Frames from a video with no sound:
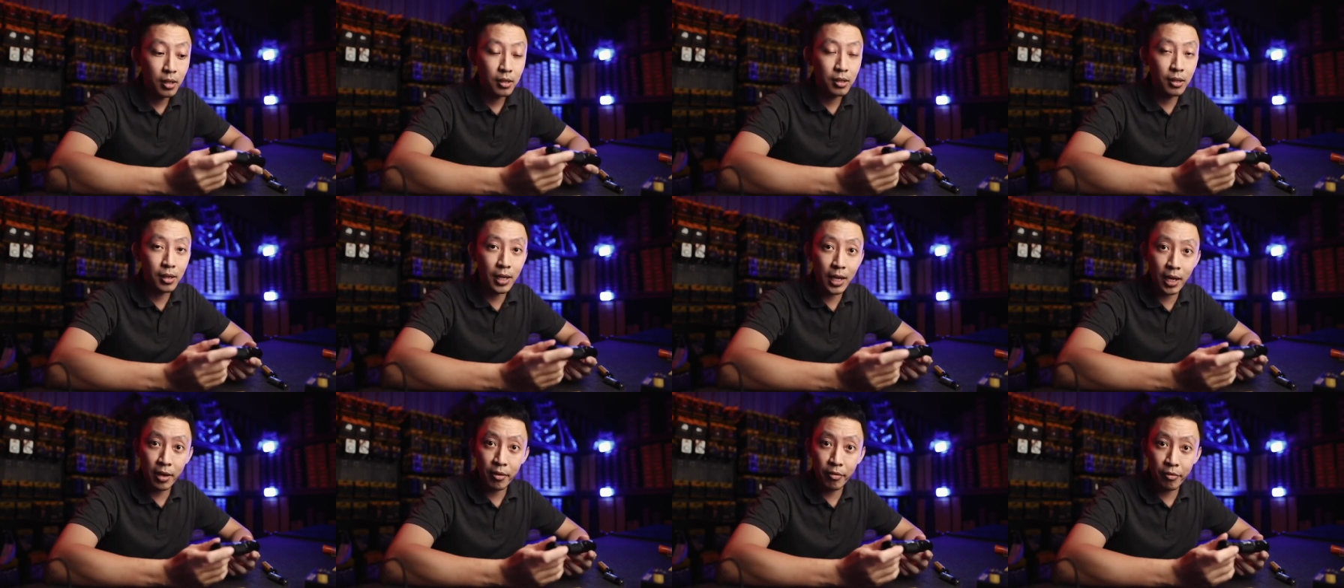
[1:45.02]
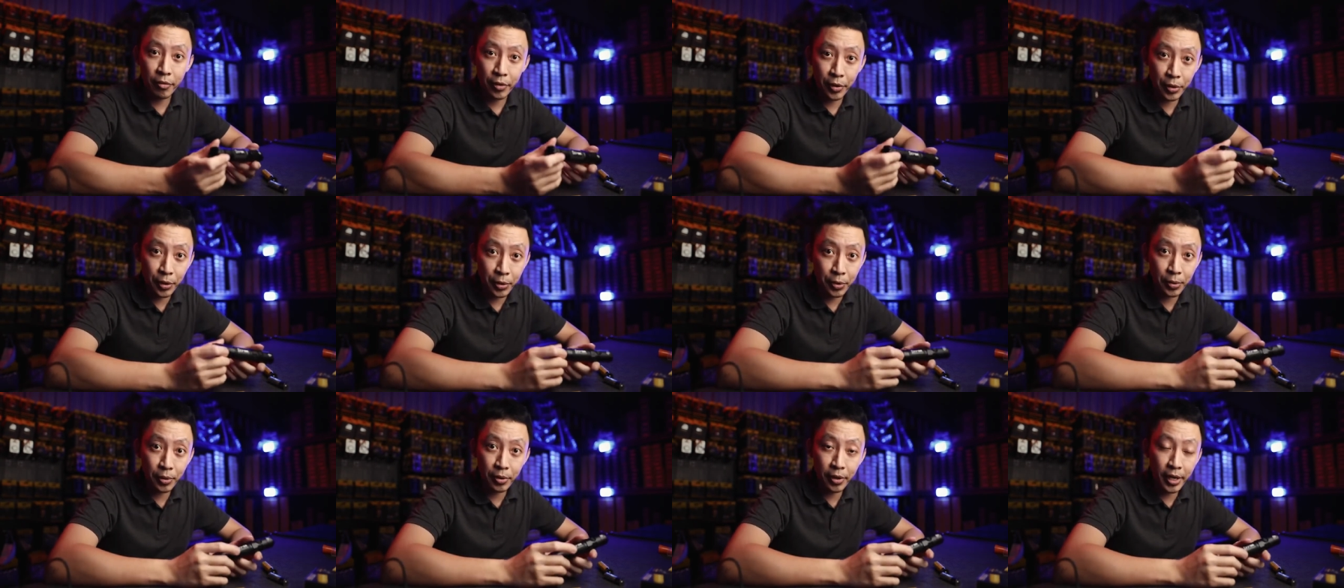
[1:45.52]
the light for
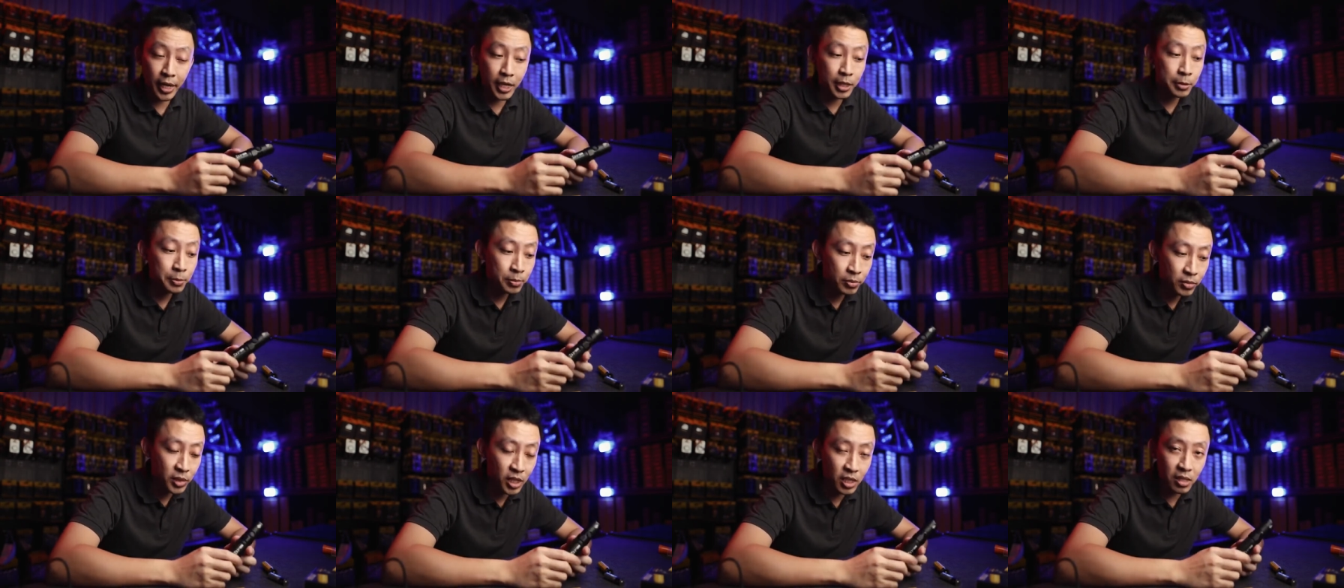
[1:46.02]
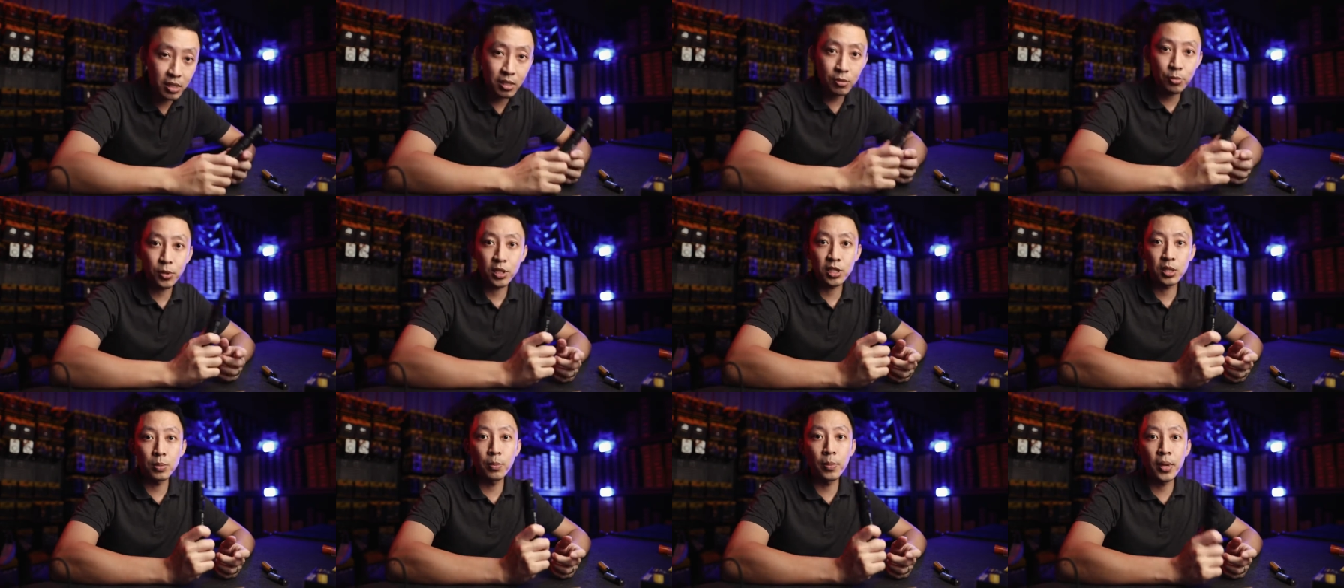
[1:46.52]
you, alright? This
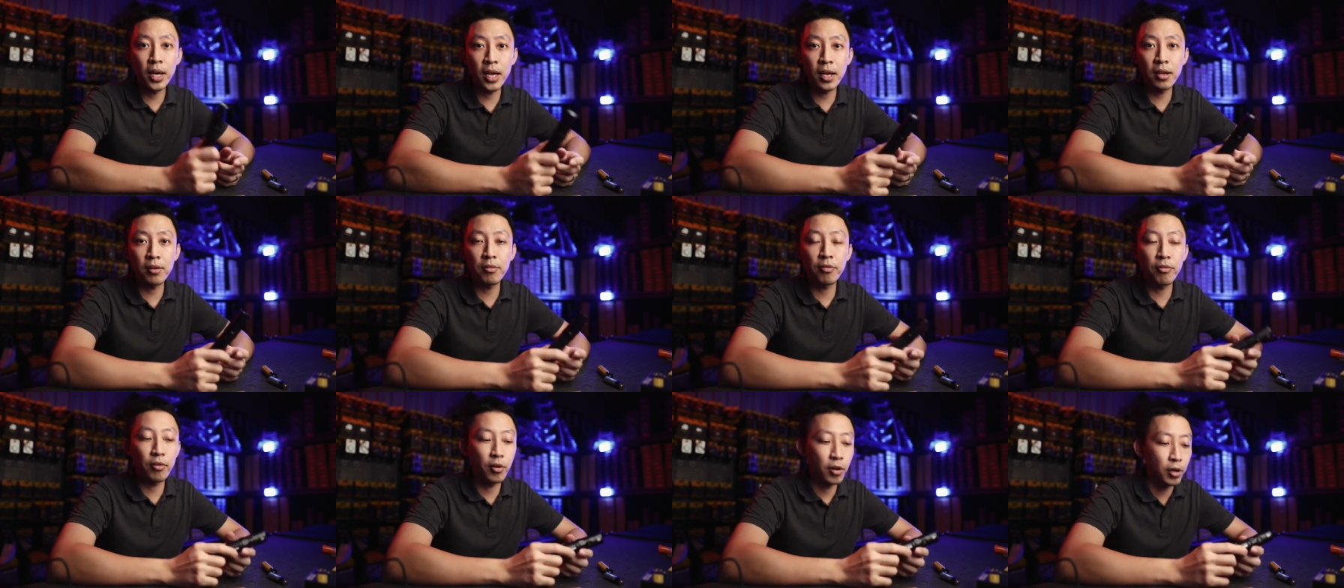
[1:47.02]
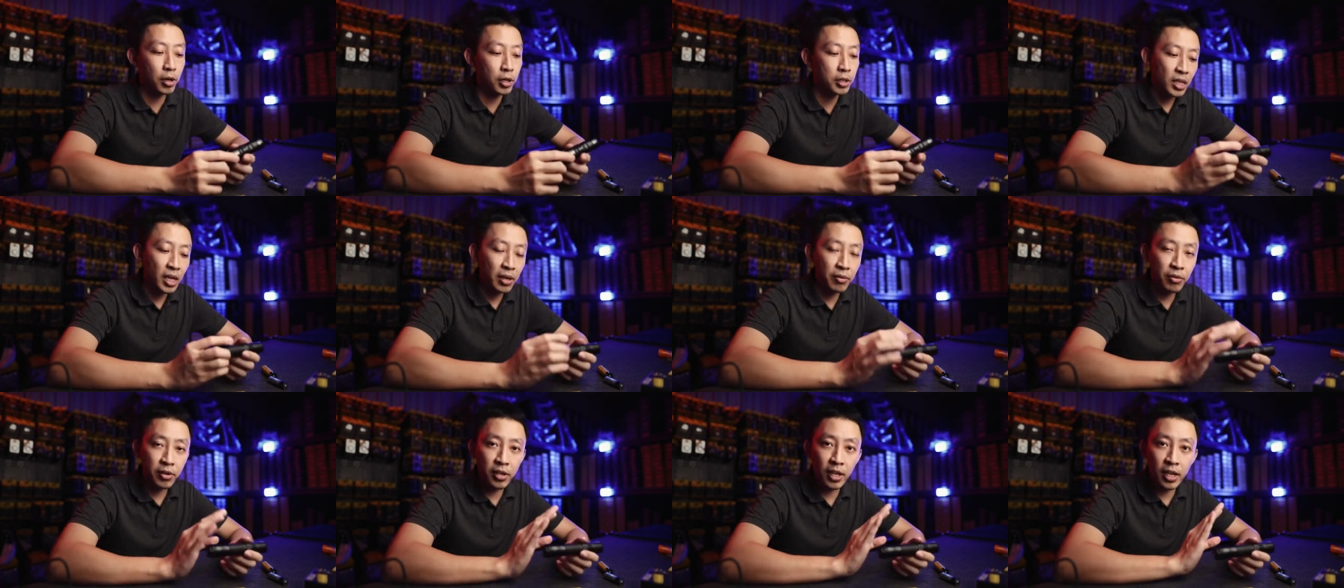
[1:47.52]
was made for
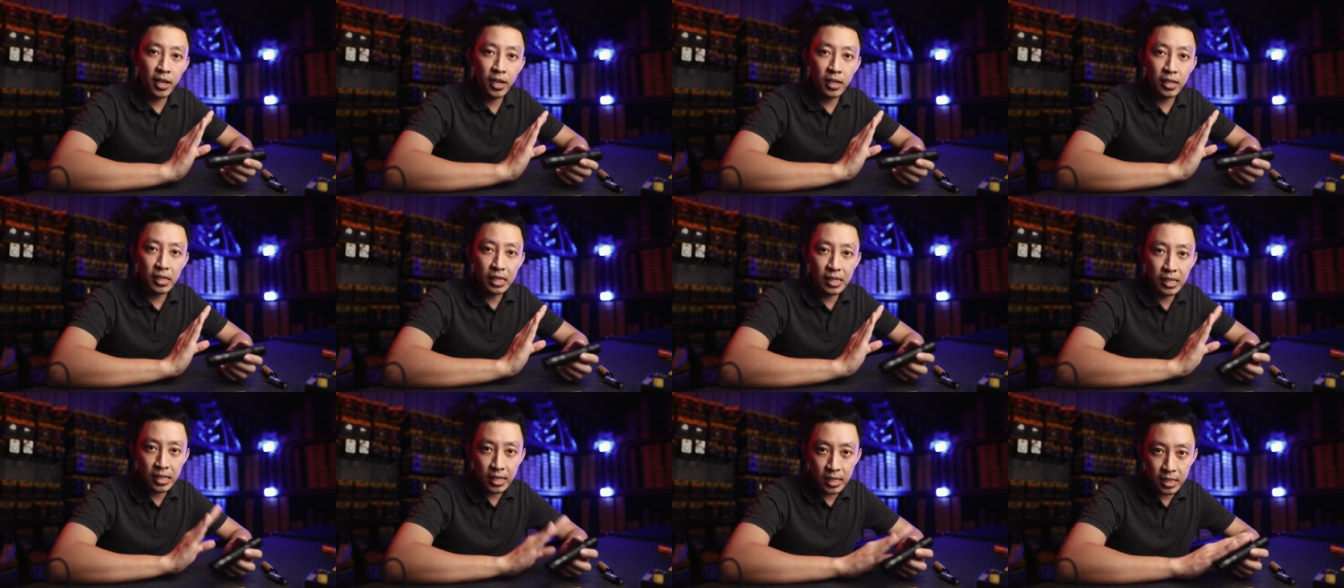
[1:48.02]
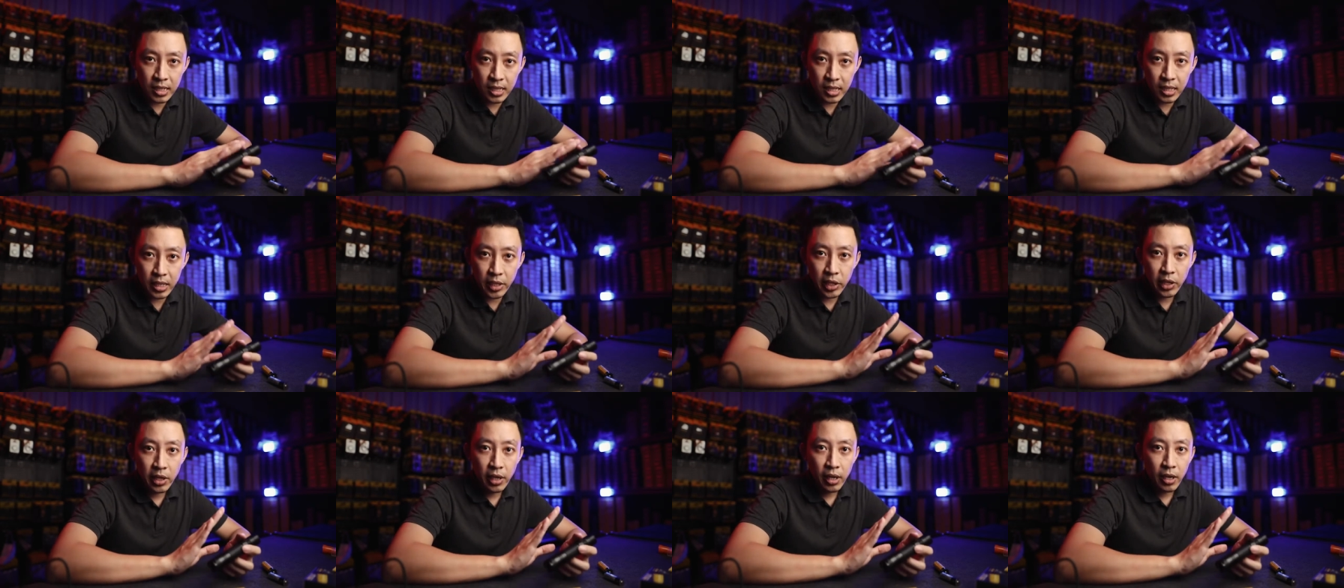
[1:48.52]
everyday
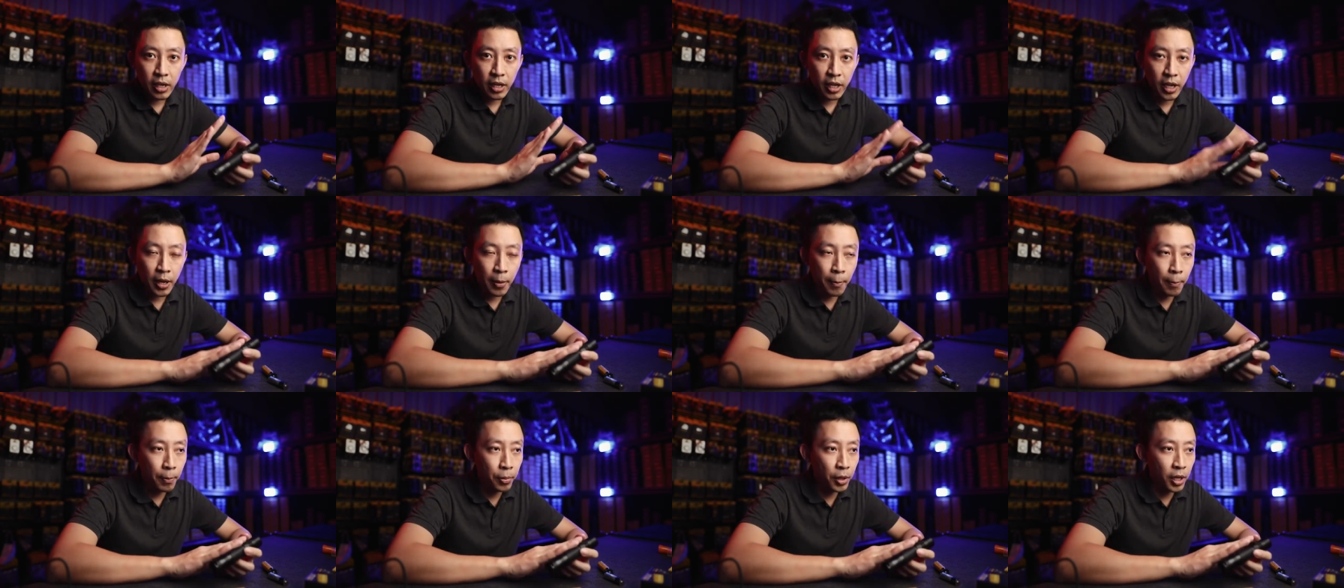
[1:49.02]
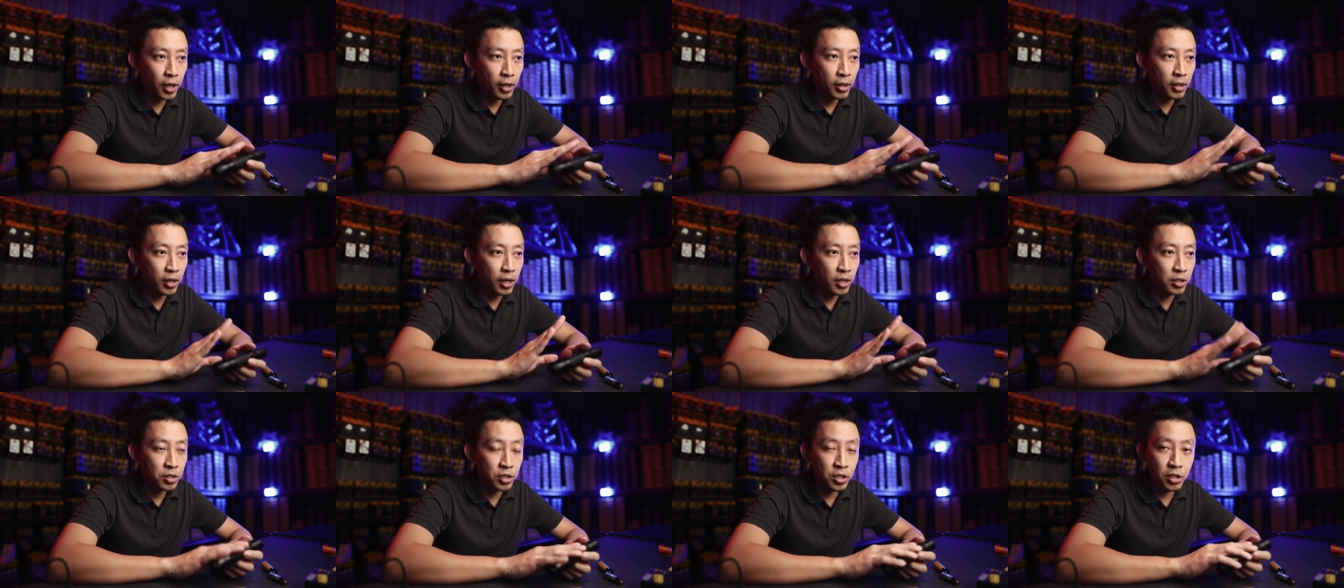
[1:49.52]
EDC
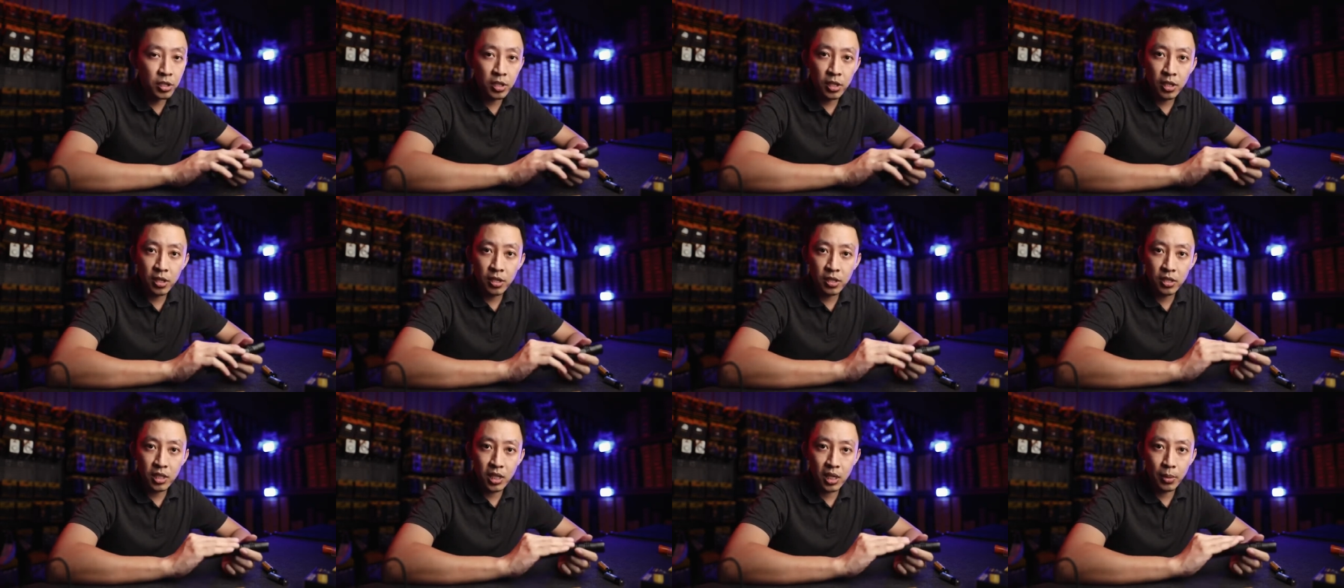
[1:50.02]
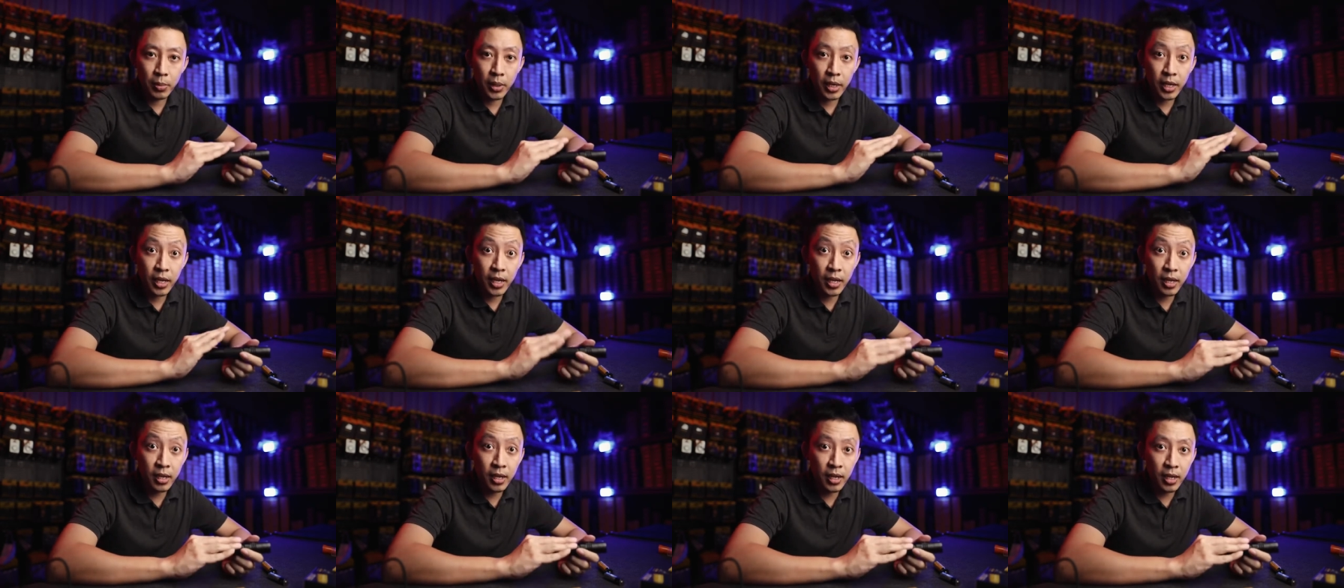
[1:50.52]
camping engineers uh,
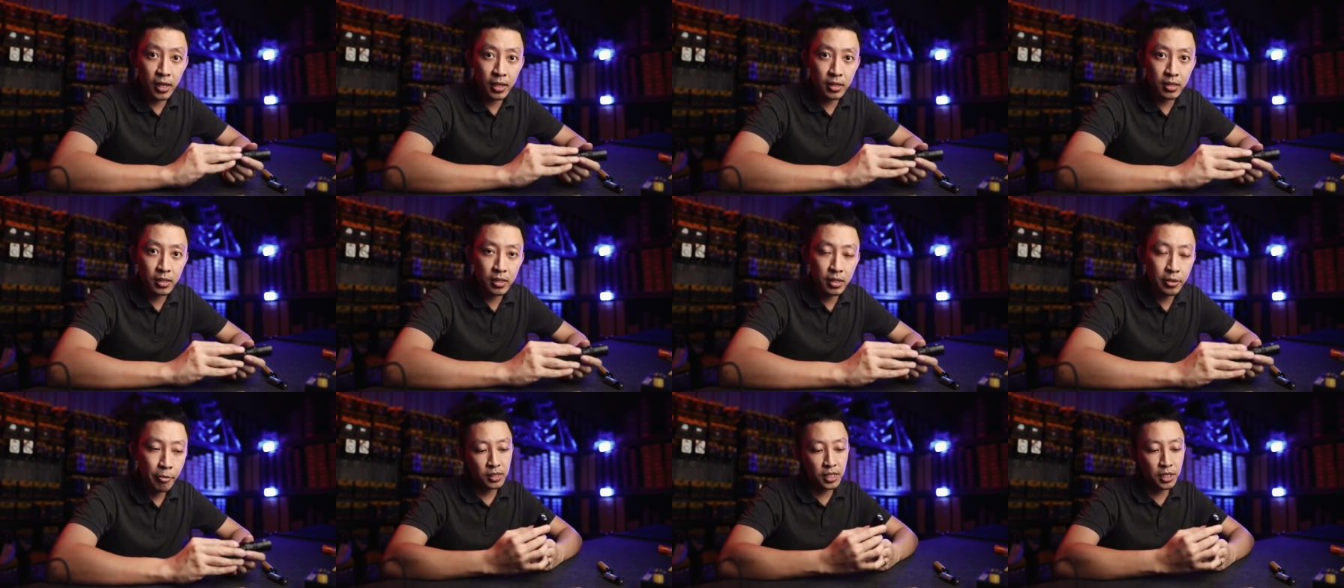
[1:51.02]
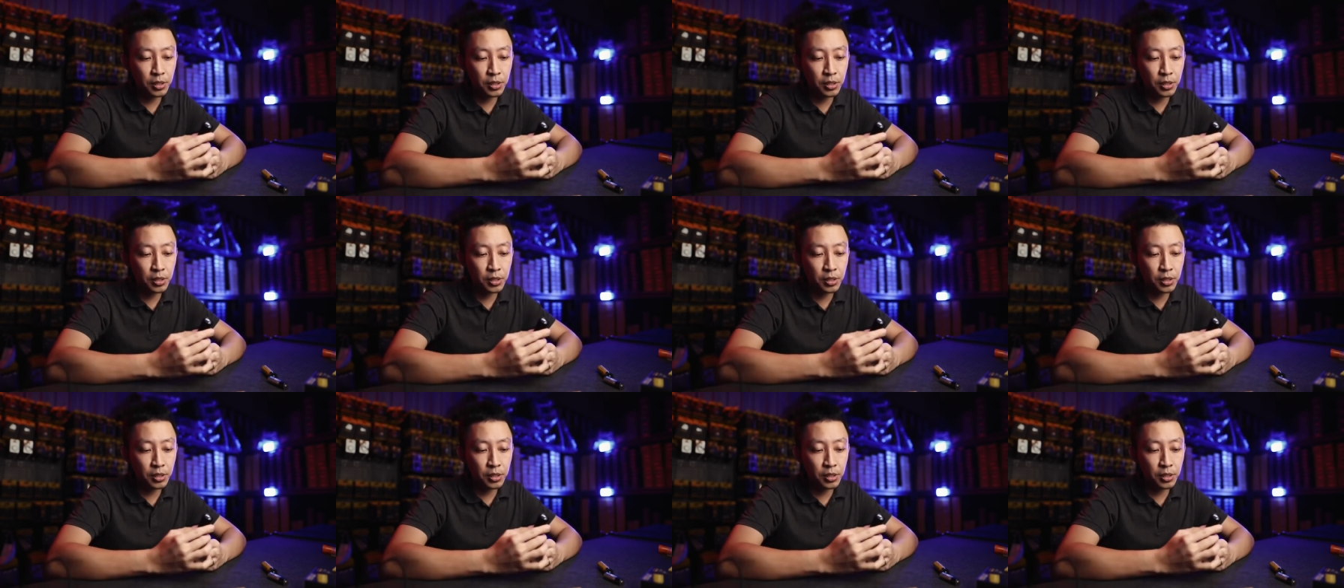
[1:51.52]
mechanics.